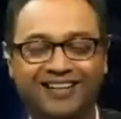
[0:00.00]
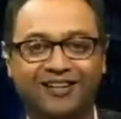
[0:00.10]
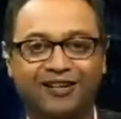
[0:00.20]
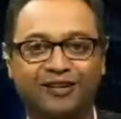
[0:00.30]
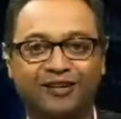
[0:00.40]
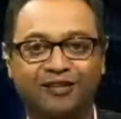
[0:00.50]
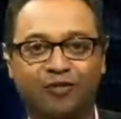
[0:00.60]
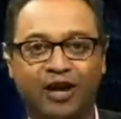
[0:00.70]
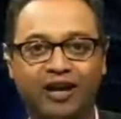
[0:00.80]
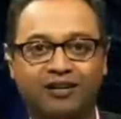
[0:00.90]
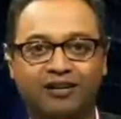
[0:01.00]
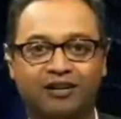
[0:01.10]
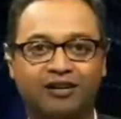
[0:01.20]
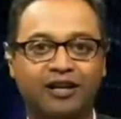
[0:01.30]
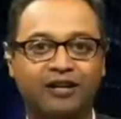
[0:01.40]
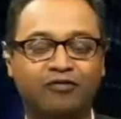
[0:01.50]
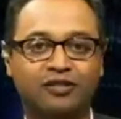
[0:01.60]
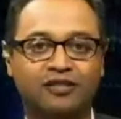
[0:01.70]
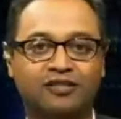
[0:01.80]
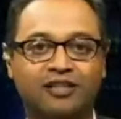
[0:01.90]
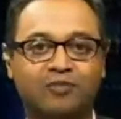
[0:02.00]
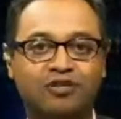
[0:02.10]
where Infosys has been